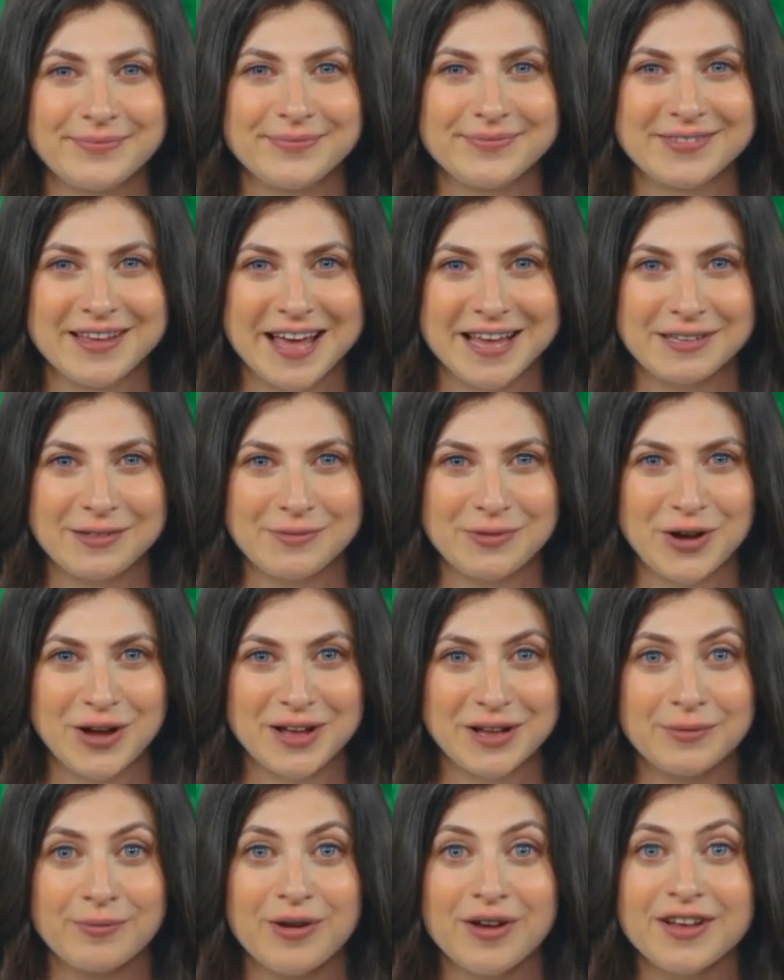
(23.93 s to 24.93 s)
That's
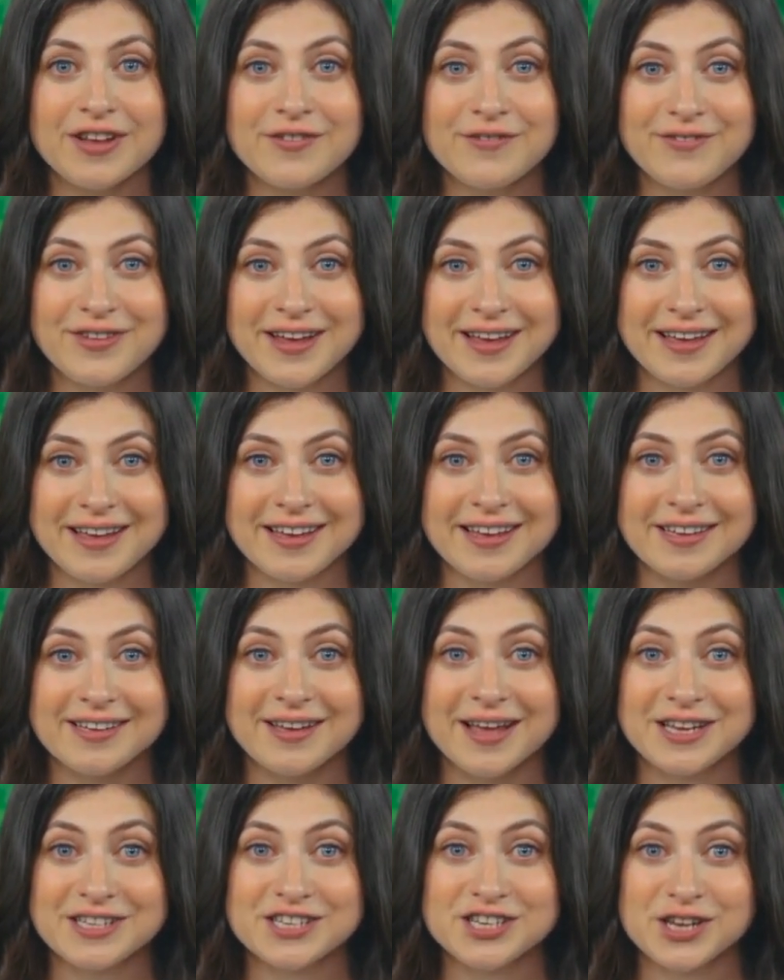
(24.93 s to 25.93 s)
product market fit in a
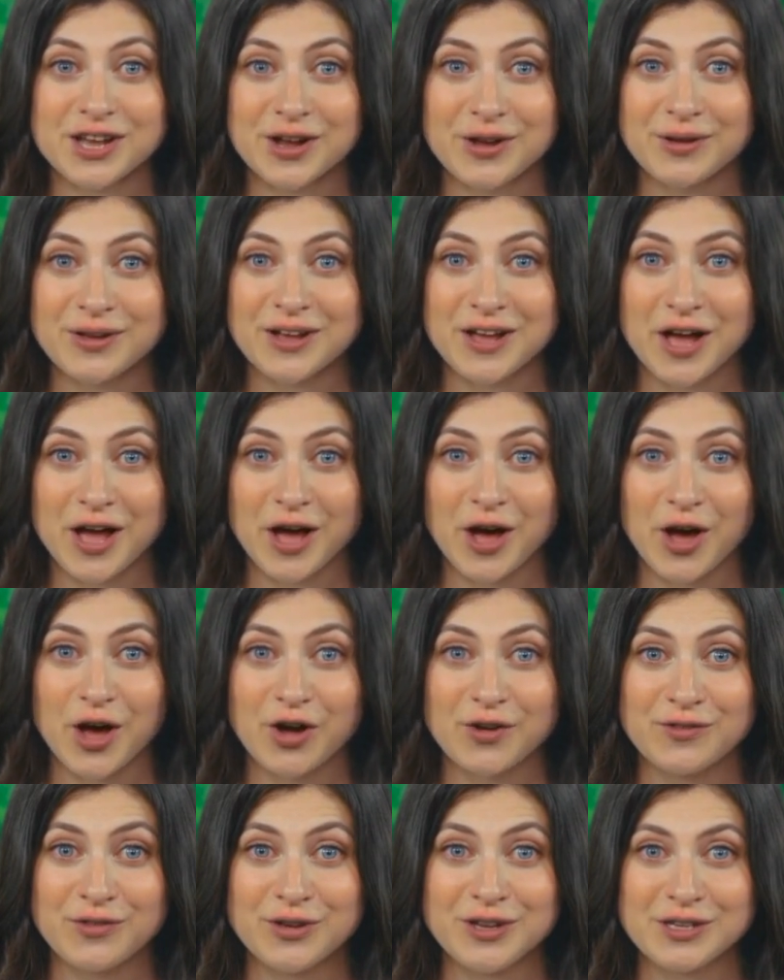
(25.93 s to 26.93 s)
nutshell,
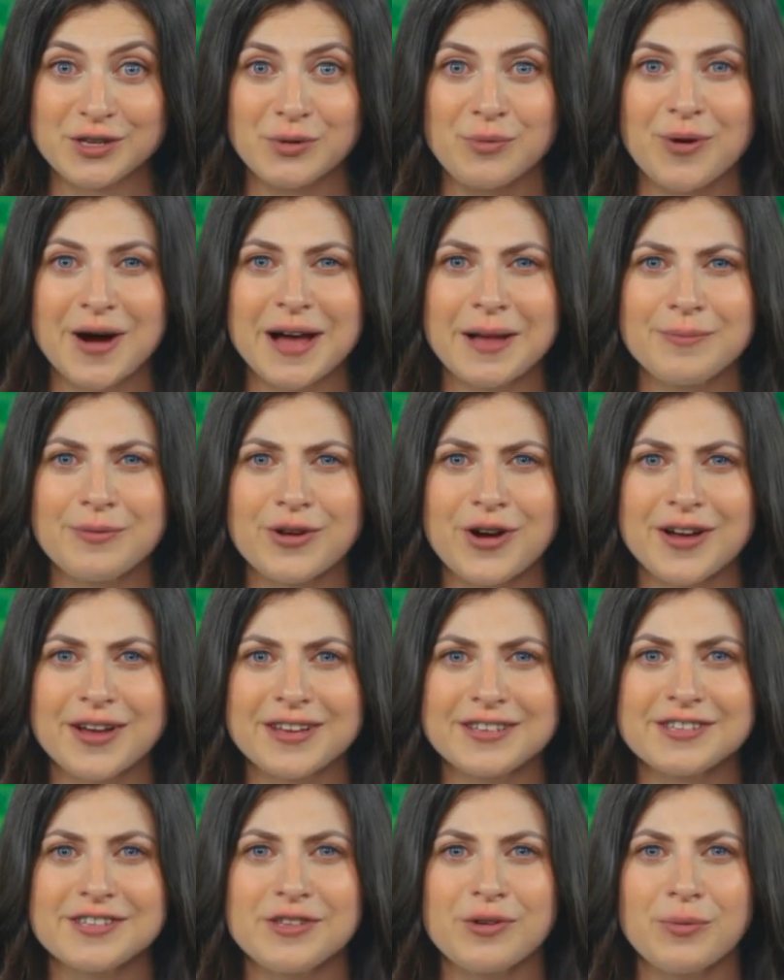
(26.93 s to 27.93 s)
offering the right
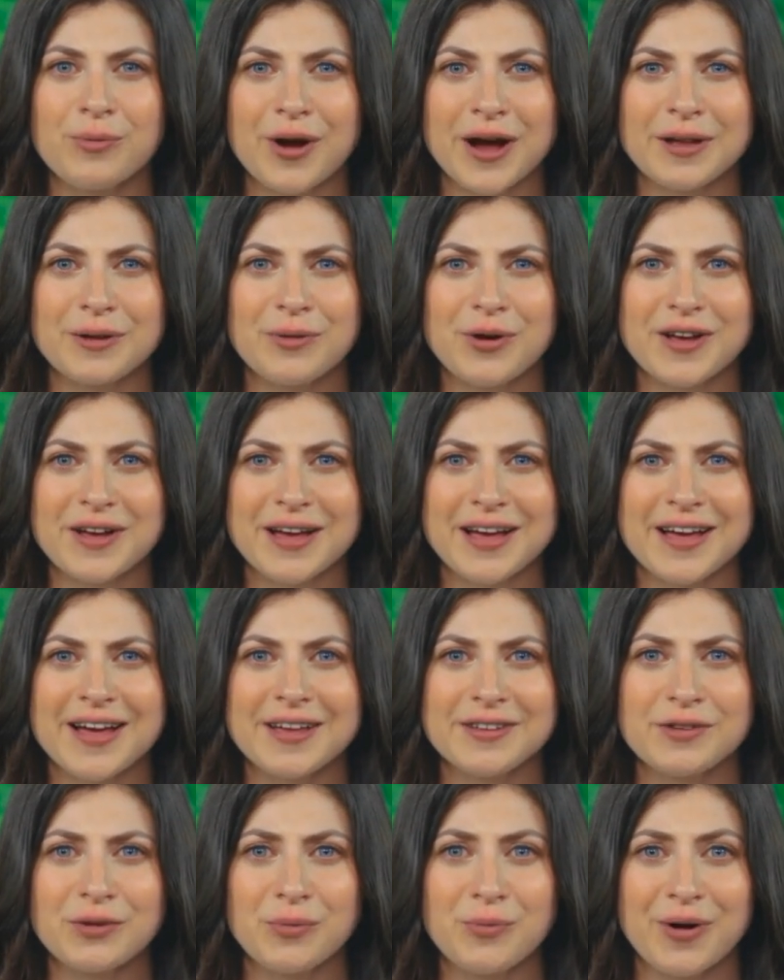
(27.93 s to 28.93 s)
product to the right market
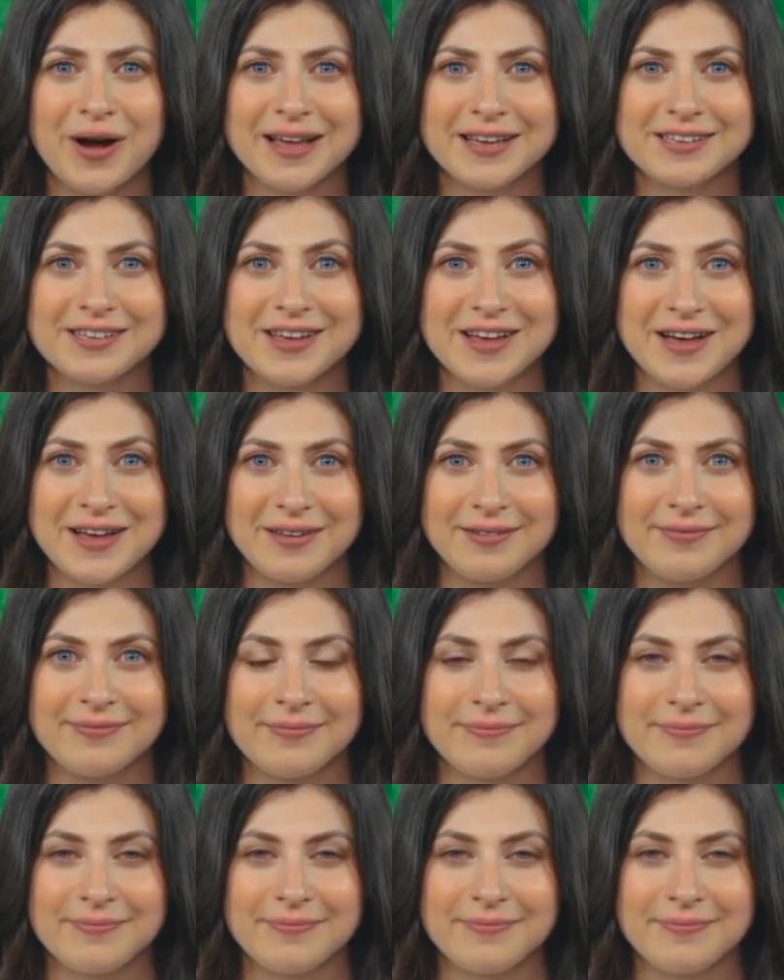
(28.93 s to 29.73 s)
at the right time.